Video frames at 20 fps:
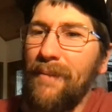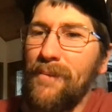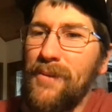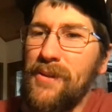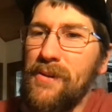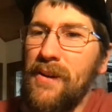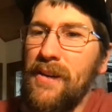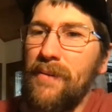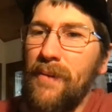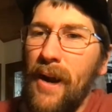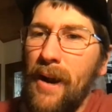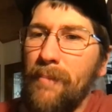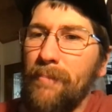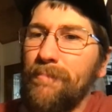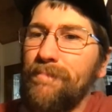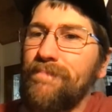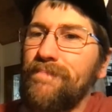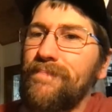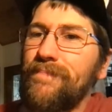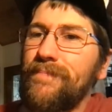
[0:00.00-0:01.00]
So anyway,
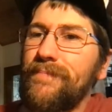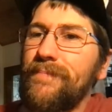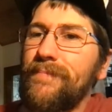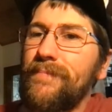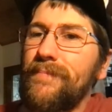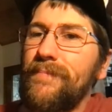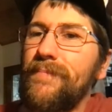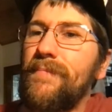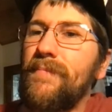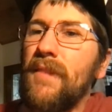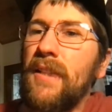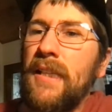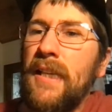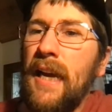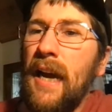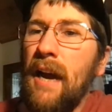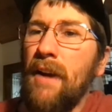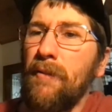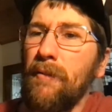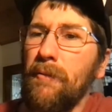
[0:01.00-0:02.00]

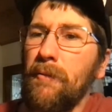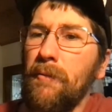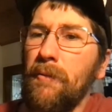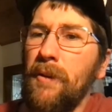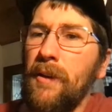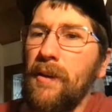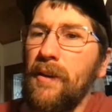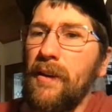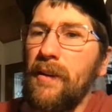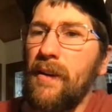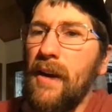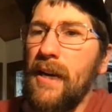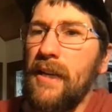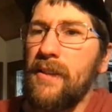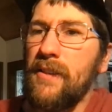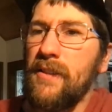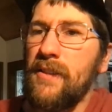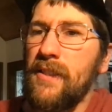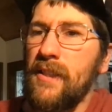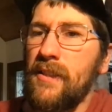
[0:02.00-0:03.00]
yeah, I really
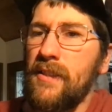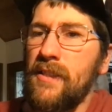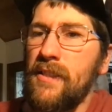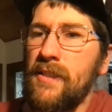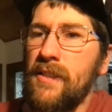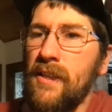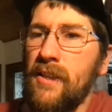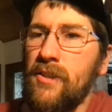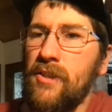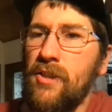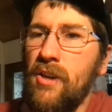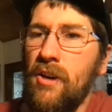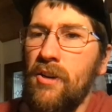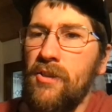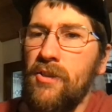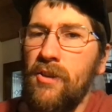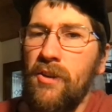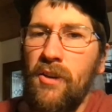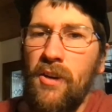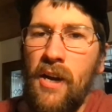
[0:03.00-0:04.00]
like the 66
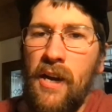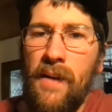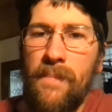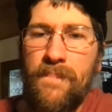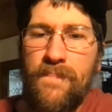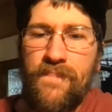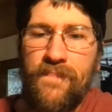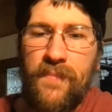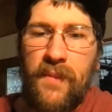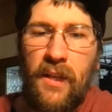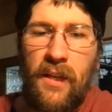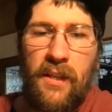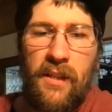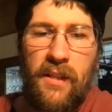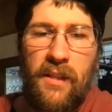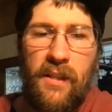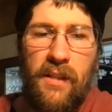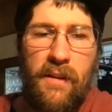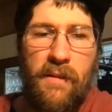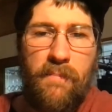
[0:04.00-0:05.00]
Charger
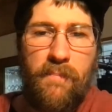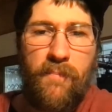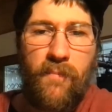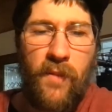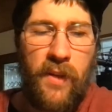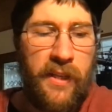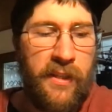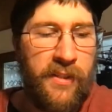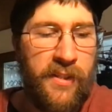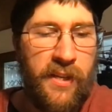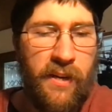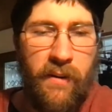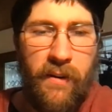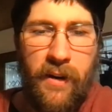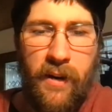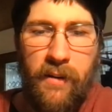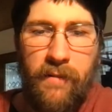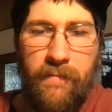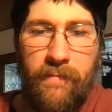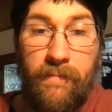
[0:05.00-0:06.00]

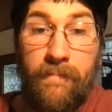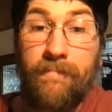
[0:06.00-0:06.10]
interior.